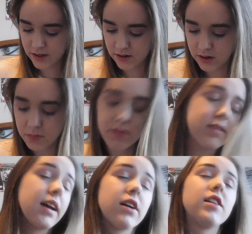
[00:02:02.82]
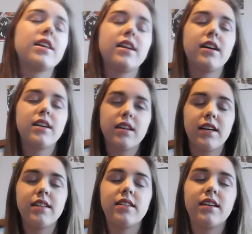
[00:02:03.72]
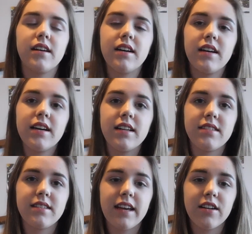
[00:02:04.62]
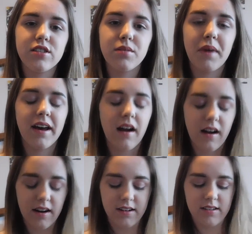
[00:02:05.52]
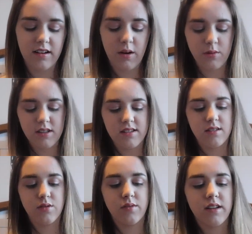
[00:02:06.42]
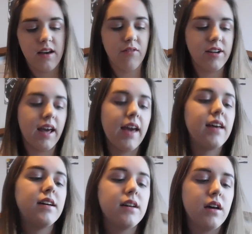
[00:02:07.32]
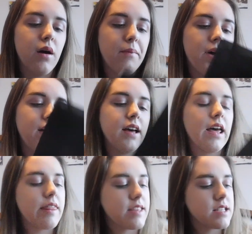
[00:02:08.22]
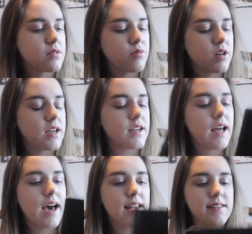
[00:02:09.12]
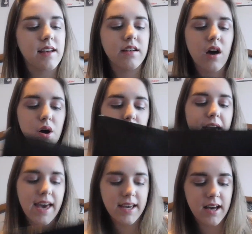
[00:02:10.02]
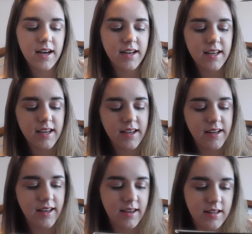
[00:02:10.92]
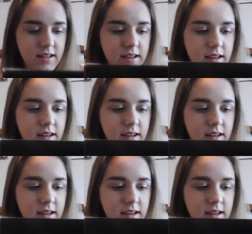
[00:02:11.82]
very dearly. It's dear to my heart. I would listen to it every day. But this one has like Ho Hey on it, and